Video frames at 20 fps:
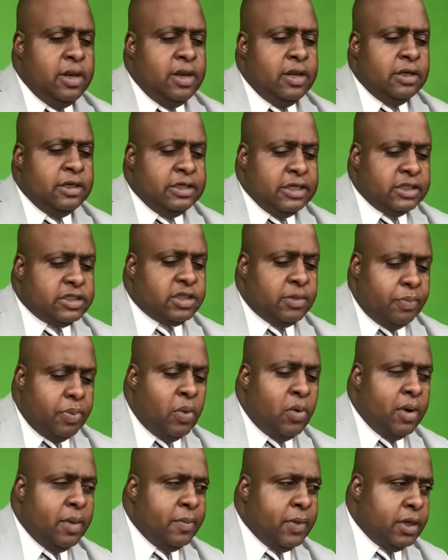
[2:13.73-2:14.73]

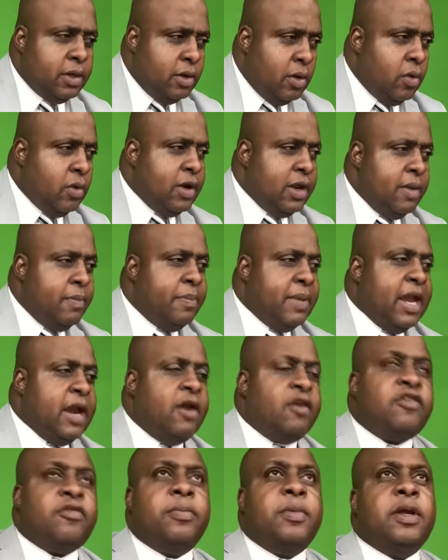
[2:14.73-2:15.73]
disappointment or
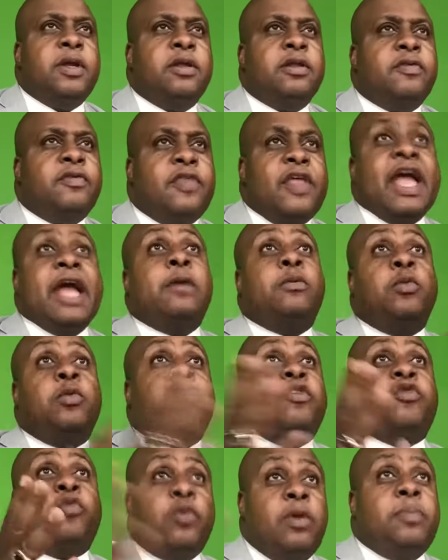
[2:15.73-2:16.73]
embarrassment, that
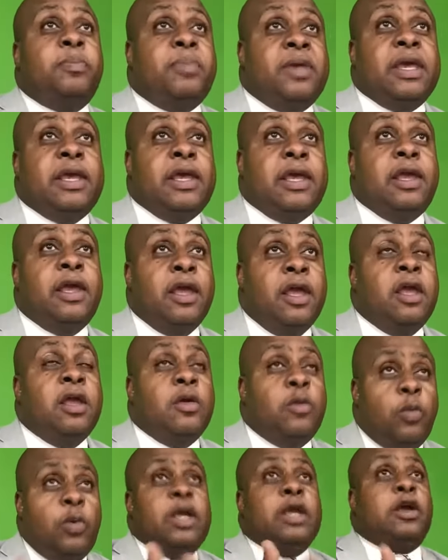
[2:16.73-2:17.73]
which would be,
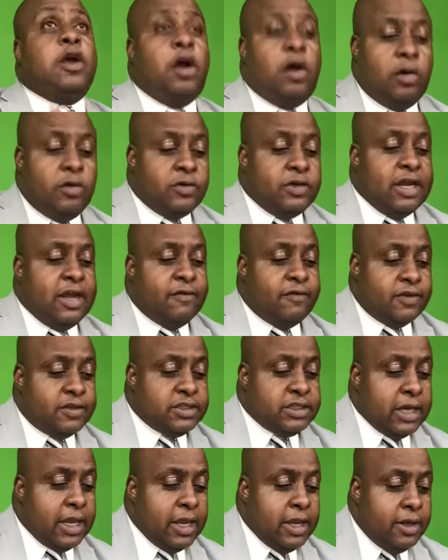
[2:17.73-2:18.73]
we call,
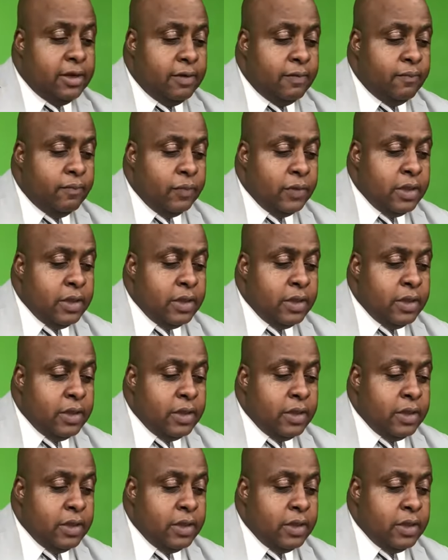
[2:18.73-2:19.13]
devastating.